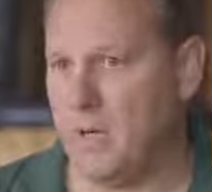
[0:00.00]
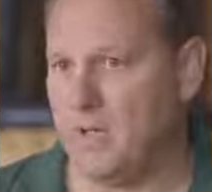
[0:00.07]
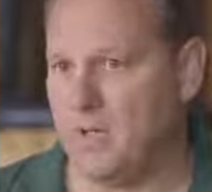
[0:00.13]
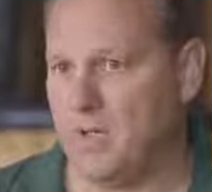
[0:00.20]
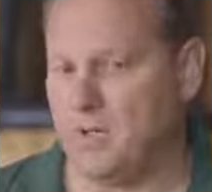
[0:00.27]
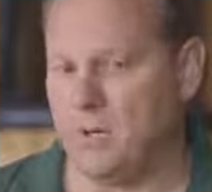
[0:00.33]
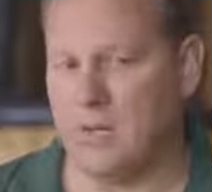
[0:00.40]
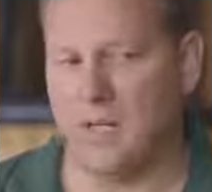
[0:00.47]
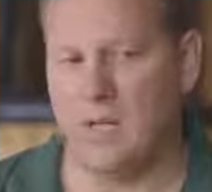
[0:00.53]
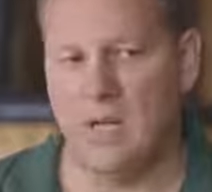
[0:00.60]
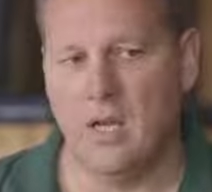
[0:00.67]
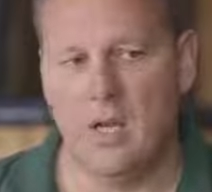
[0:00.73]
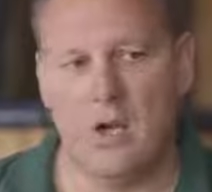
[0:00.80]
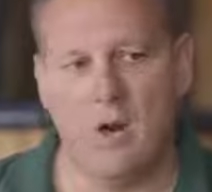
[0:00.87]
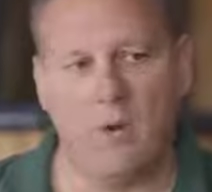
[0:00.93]
budget to it,
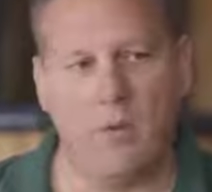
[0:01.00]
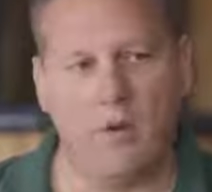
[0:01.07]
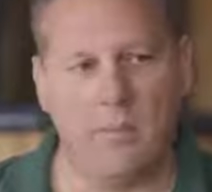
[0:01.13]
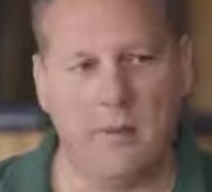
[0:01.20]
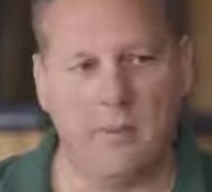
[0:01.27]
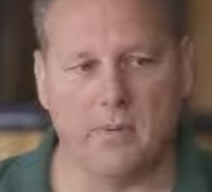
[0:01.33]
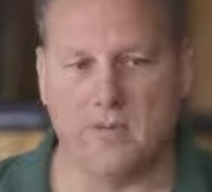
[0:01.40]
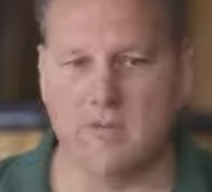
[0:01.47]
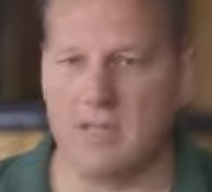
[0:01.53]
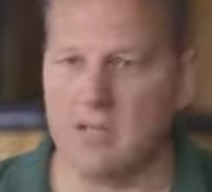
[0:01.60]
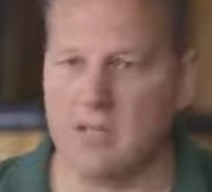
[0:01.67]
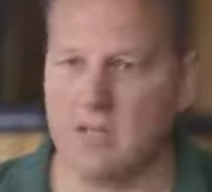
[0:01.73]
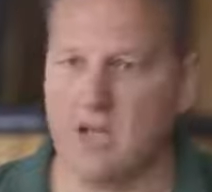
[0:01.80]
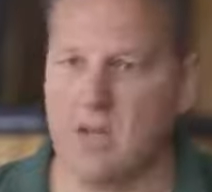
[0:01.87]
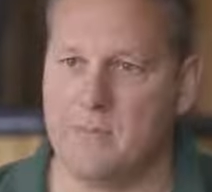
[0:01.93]
or I'm able to see
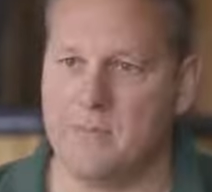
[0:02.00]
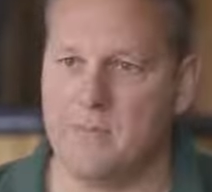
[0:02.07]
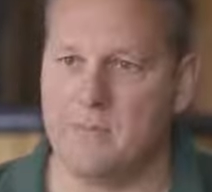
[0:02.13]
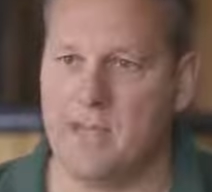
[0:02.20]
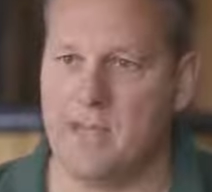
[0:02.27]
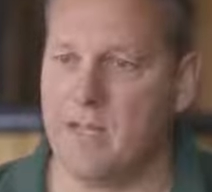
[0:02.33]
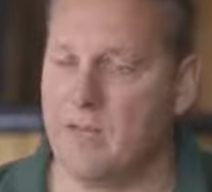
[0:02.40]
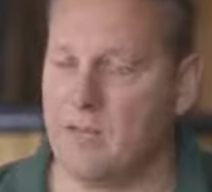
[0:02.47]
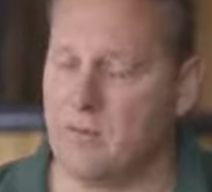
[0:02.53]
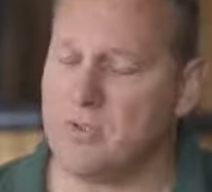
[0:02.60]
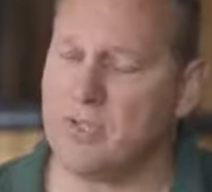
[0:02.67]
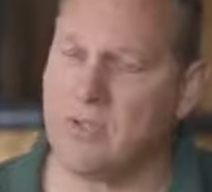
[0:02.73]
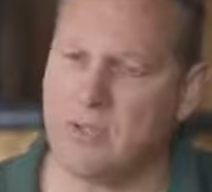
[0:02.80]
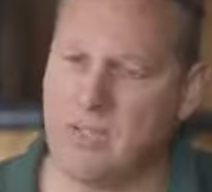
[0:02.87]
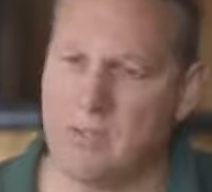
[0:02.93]
the times of day and
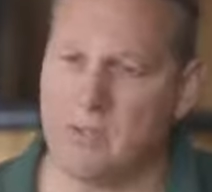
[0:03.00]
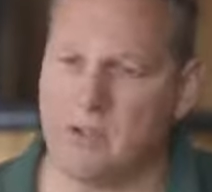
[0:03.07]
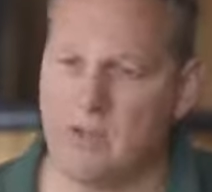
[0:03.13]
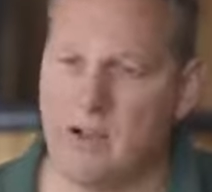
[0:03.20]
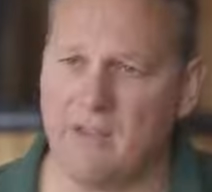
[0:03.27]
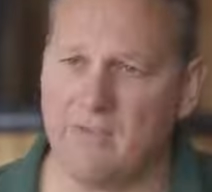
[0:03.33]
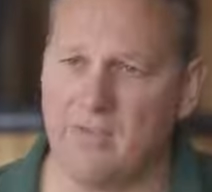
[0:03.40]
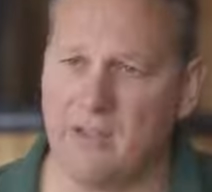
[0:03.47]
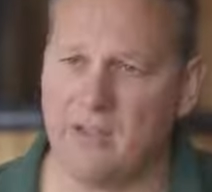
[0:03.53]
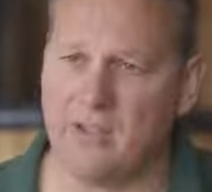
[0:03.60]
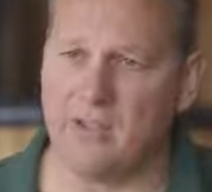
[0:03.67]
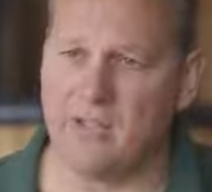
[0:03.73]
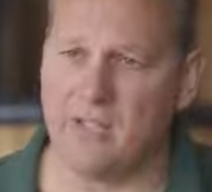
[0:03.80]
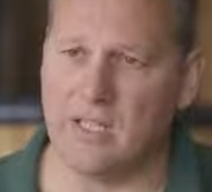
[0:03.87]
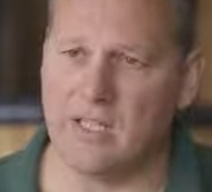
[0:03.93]
also the demographic
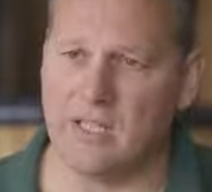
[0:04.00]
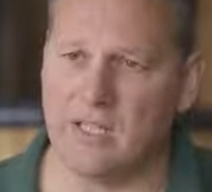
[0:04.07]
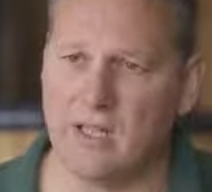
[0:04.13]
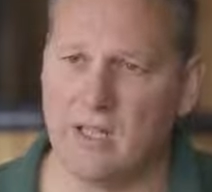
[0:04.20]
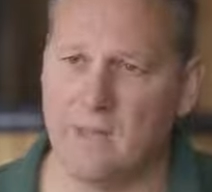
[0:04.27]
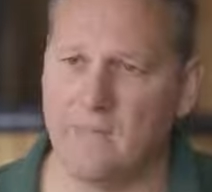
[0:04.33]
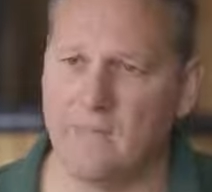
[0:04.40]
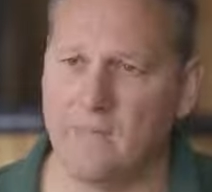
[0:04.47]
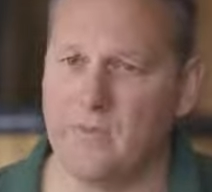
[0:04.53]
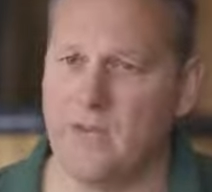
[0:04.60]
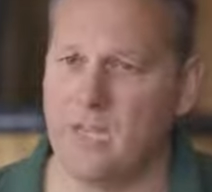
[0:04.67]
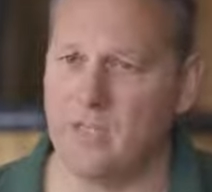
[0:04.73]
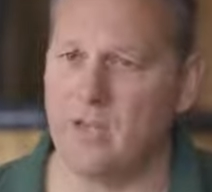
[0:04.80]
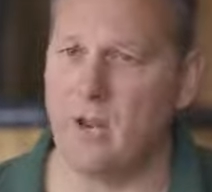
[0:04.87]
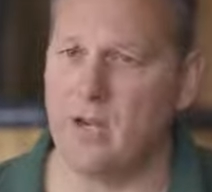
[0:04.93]
that
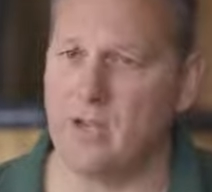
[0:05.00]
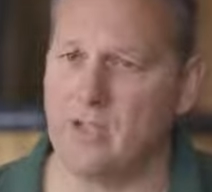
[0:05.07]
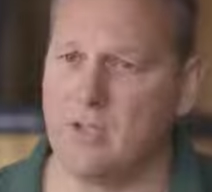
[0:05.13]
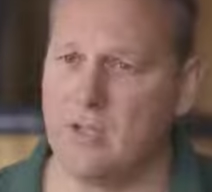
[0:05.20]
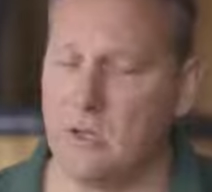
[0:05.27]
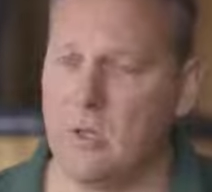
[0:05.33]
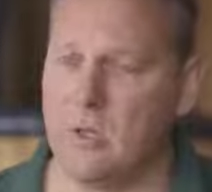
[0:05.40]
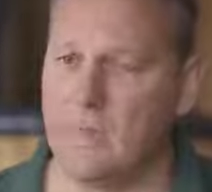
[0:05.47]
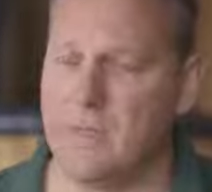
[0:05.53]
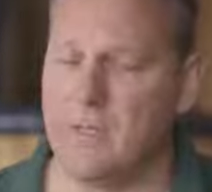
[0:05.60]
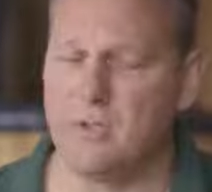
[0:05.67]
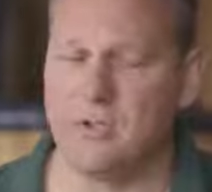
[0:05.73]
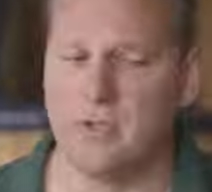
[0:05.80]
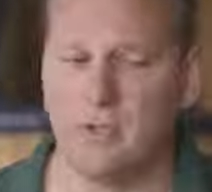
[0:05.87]
it targets and who it appeals